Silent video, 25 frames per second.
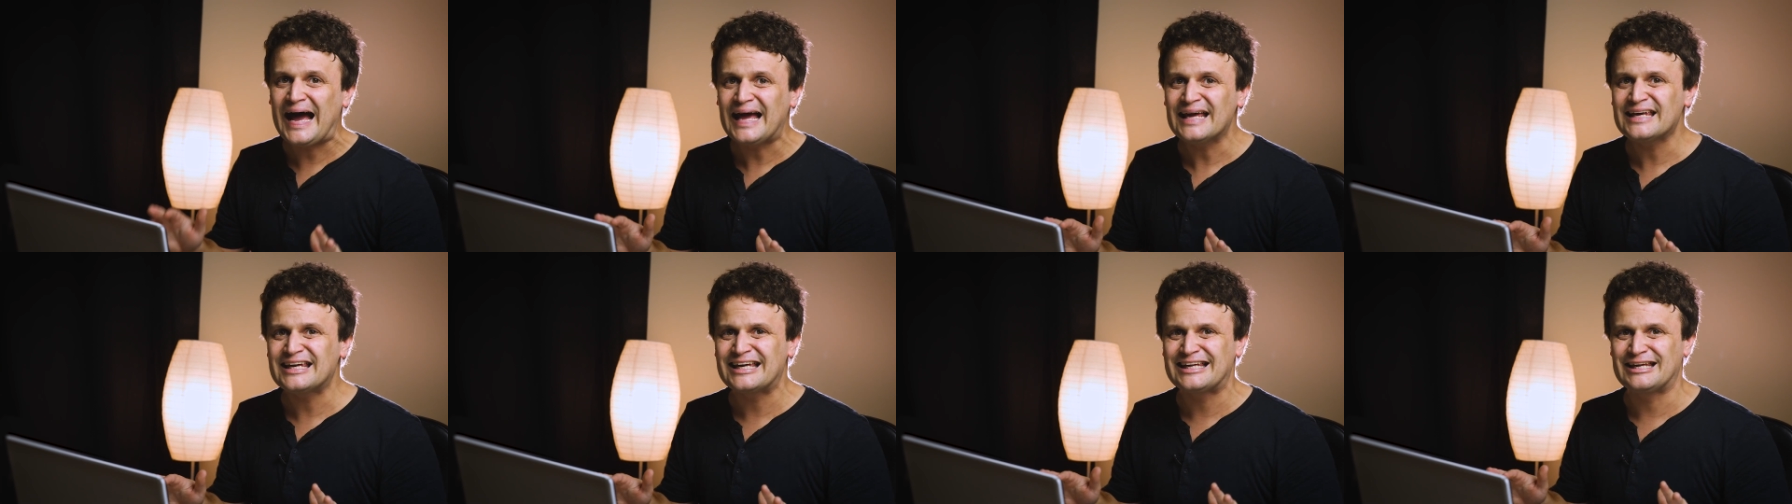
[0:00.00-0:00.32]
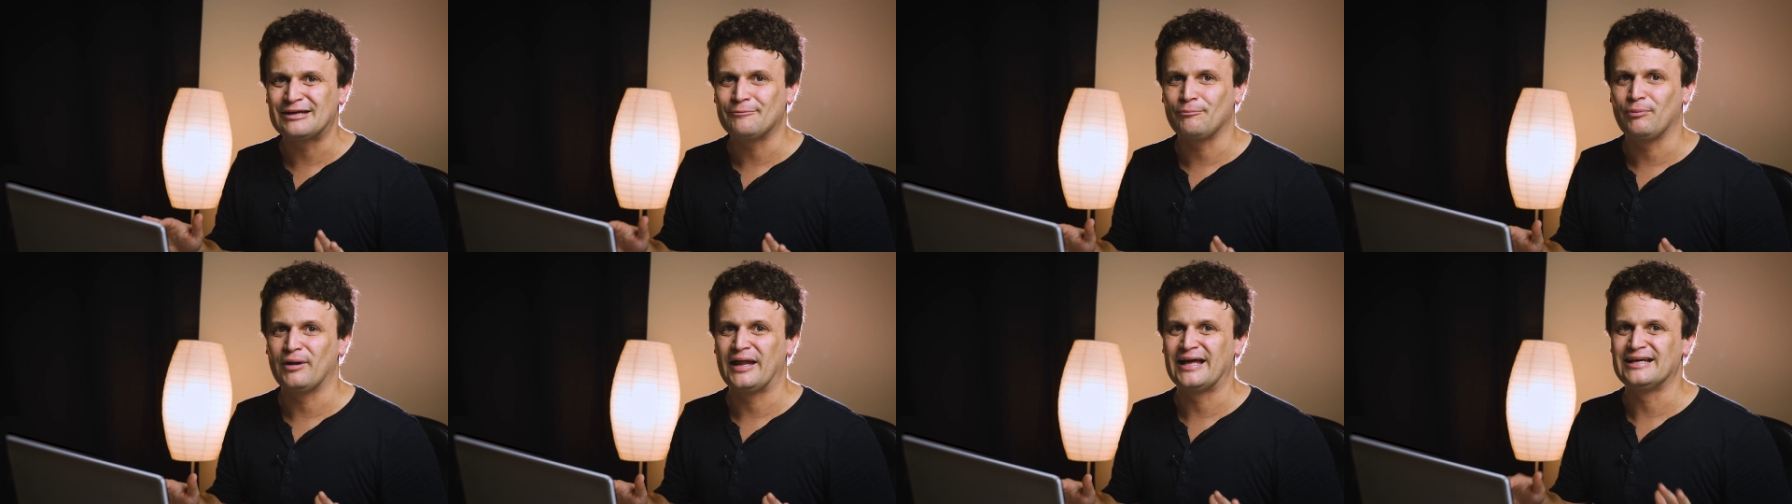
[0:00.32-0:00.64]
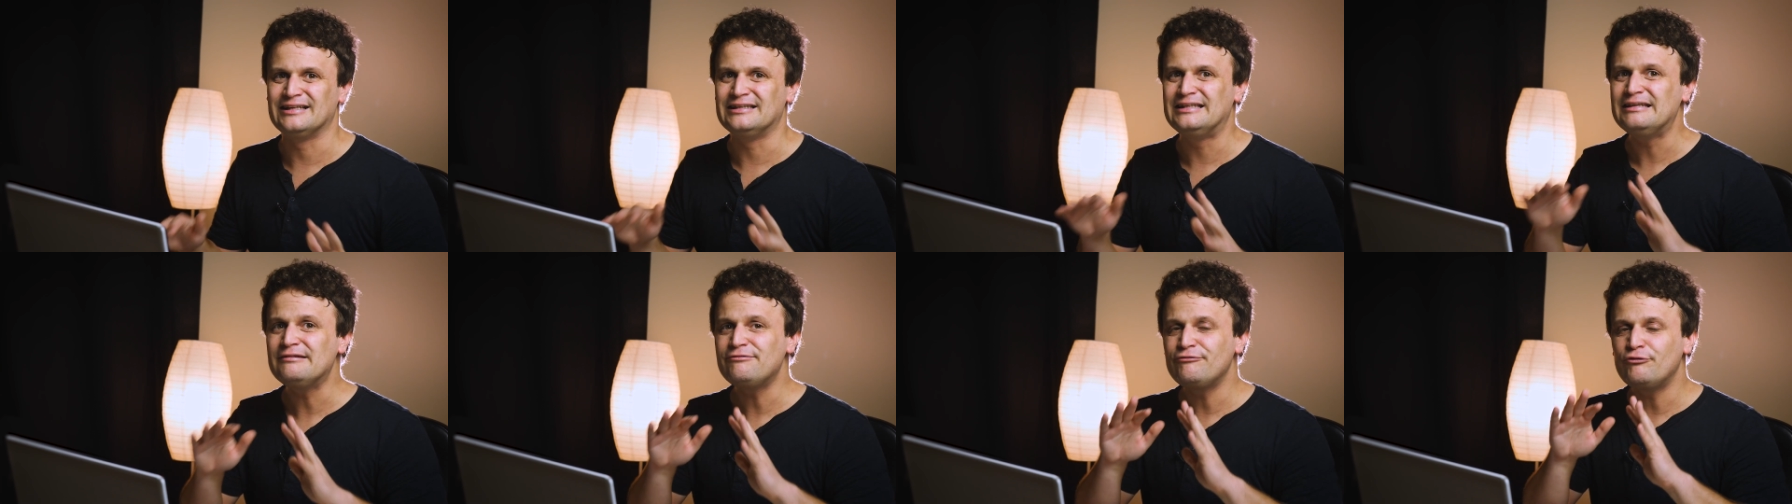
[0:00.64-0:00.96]
I can
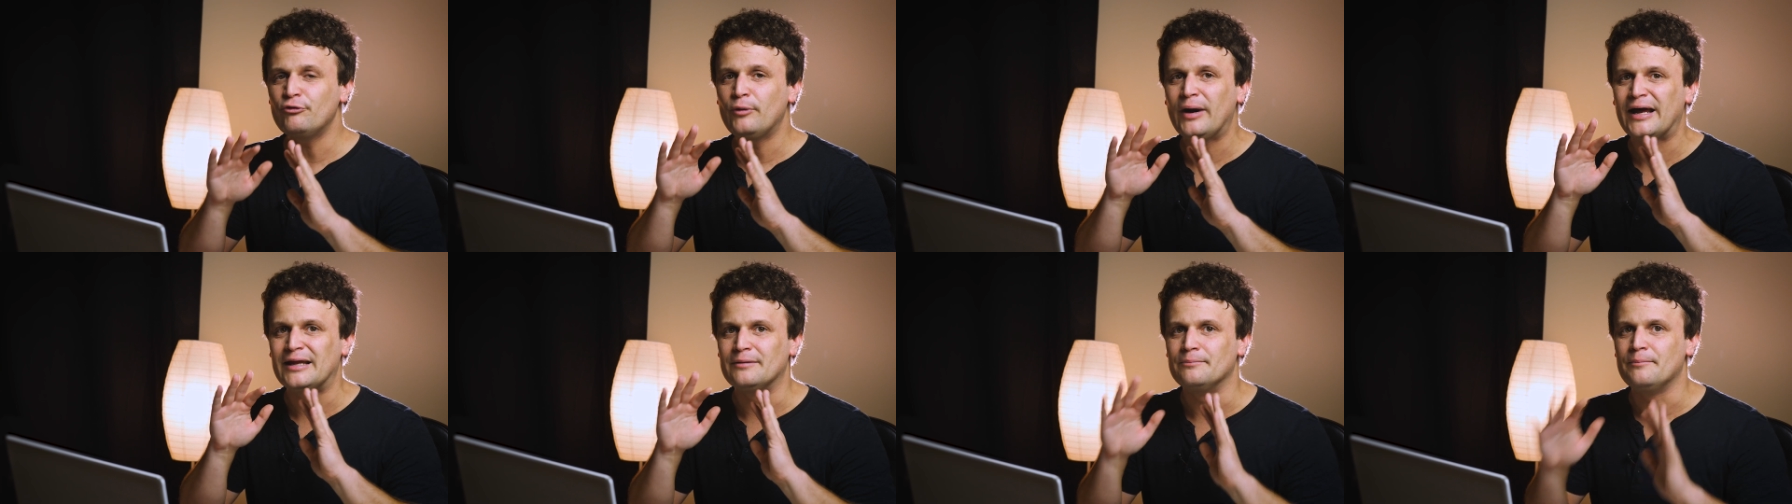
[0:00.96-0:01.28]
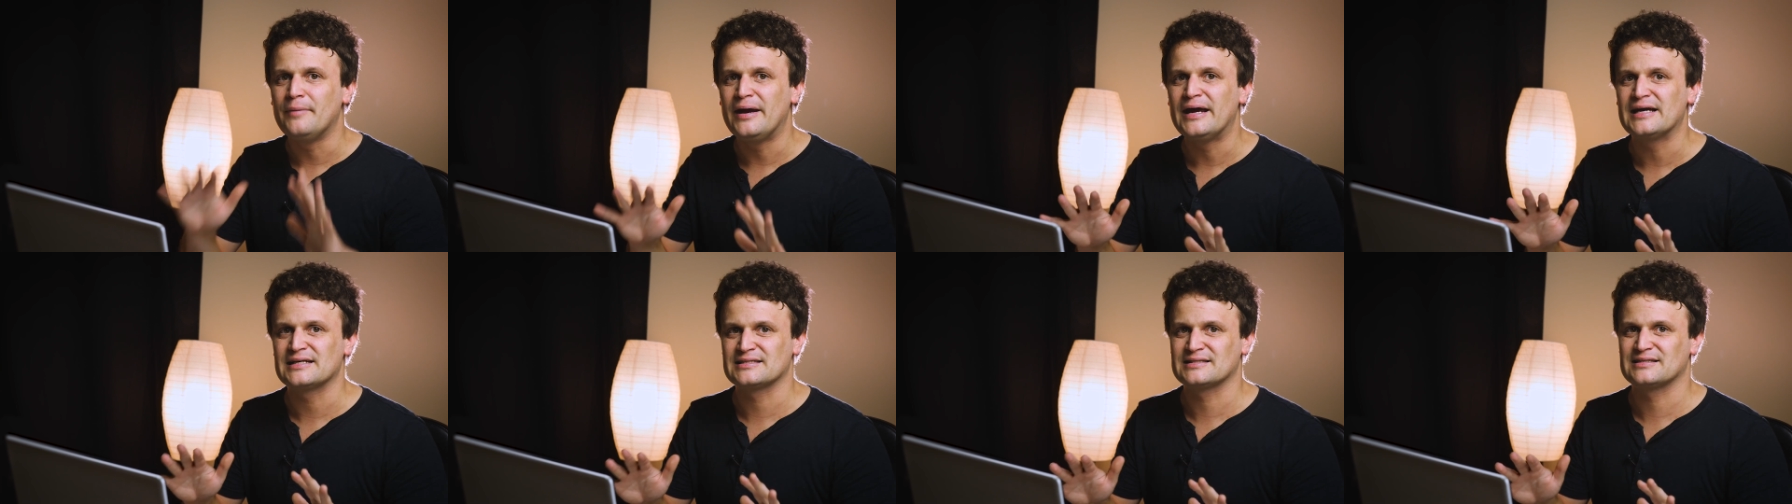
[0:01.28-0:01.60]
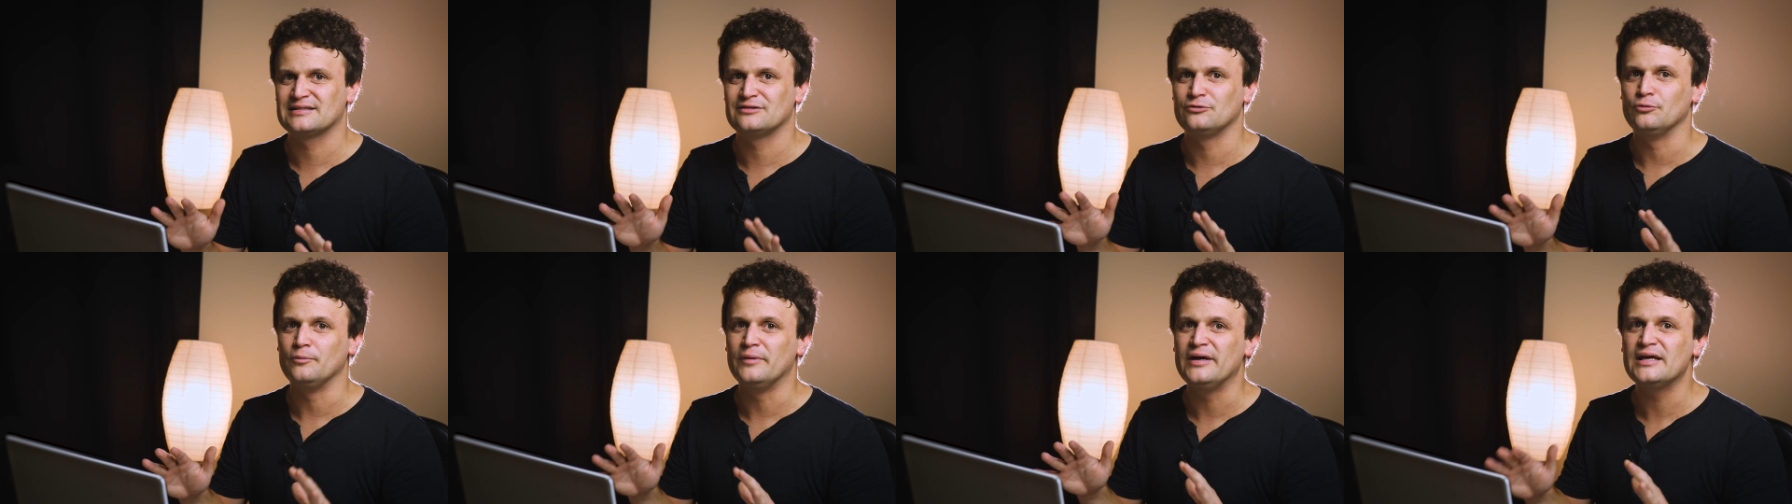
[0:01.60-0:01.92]
apply different
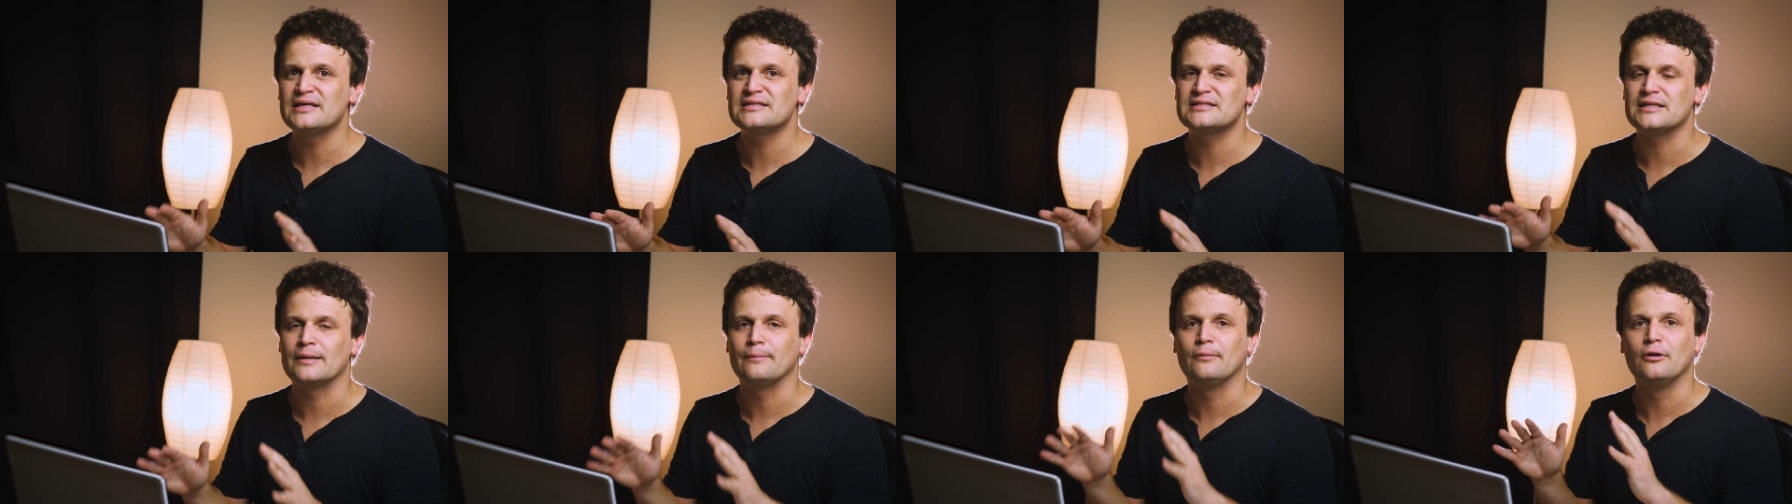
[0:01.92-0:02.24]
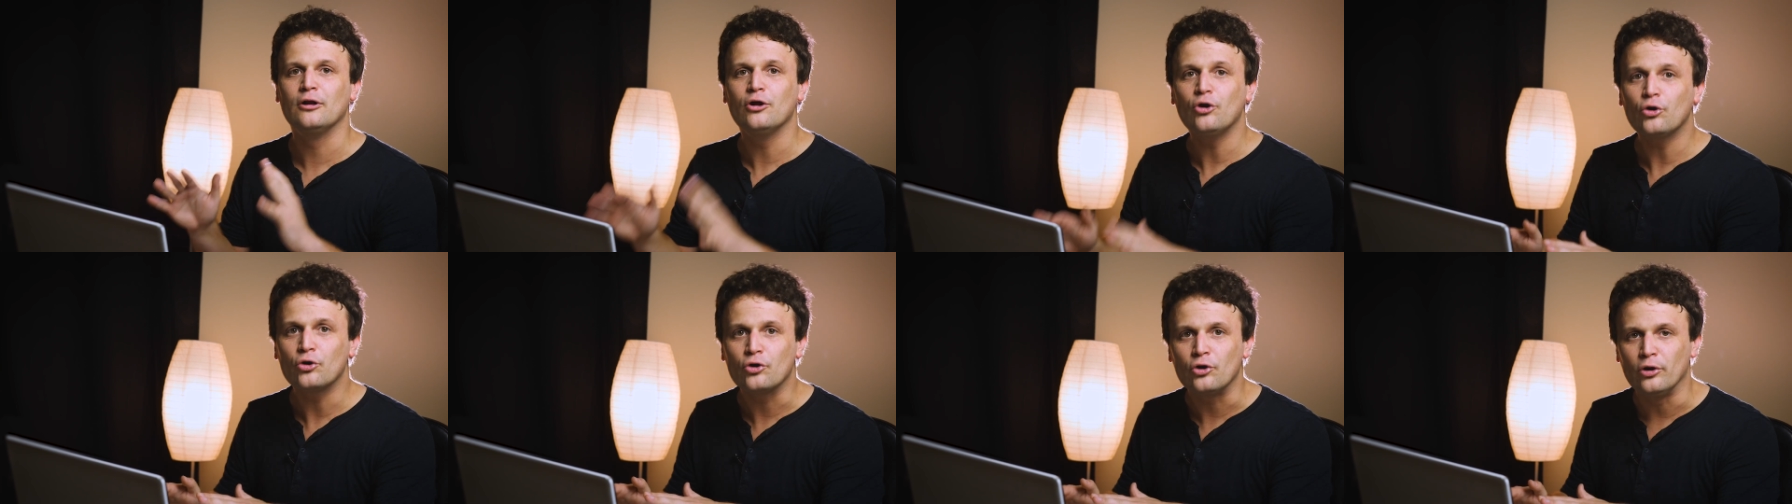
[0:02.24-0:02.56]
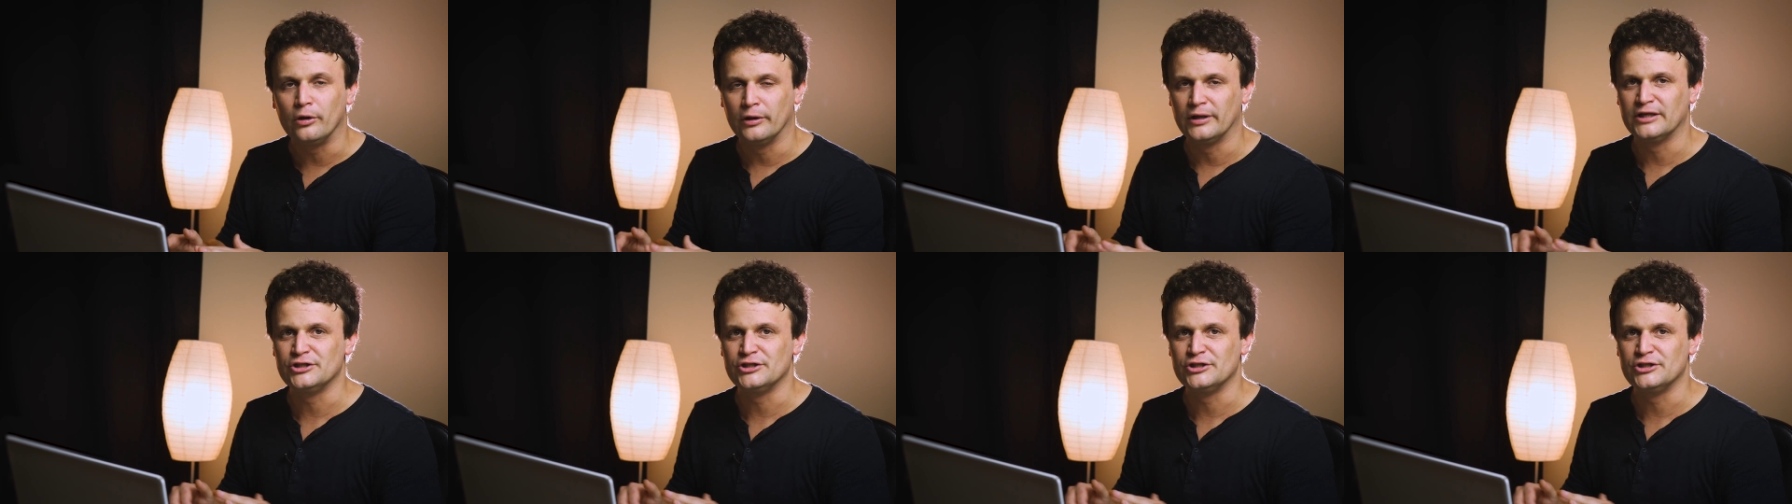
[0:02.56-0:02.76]
masks to make some local